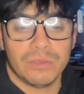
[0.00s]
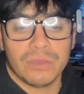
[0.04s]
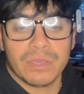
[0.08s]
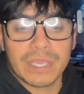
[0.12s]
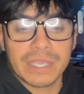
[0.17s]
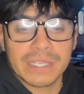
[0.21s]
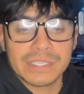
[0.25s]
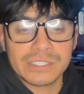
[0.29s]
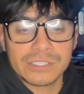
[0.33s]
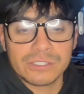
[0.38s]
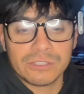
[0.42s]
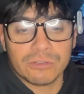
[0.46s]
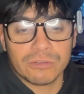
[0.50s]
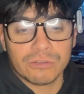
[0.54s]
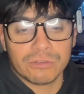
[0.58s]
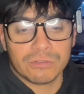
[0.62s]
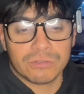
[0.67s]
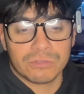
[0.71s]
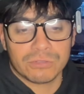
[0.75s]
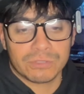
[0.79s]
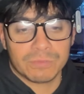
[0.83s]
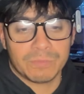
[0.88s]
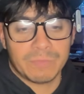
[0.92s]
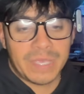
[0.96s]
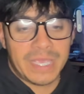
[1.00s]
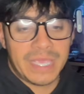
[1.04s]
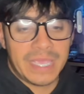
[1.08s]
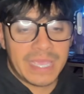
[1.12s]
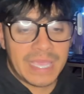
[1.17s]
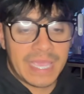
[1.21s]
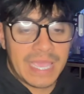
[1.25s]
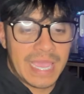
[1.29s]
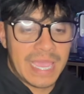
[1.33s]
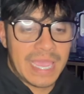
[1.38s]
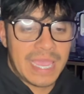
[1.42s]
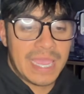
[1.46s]
can still
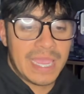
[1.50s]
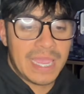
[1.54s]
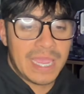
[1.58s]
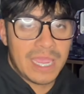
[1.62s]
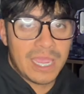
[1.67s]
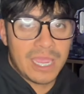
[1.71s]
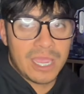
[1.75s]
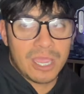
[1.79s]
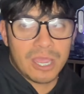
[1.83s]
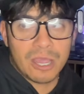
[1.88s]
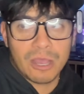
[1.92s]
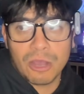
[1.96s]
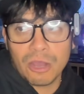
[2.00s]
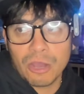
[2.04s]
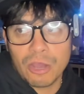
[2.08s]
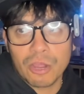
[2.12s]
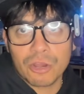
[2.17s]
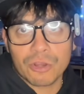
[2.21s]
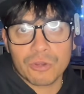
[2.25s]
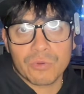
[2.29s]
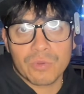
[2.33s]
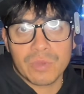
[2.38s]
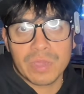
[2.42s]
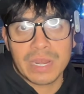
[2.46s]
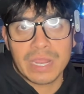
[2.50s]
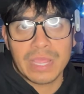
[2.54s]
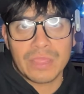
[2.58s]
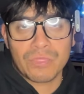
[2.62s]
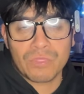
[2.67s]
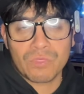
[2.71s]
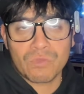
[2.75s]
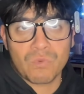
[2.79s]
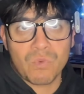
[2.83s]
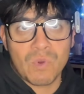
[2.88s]
make a $120 to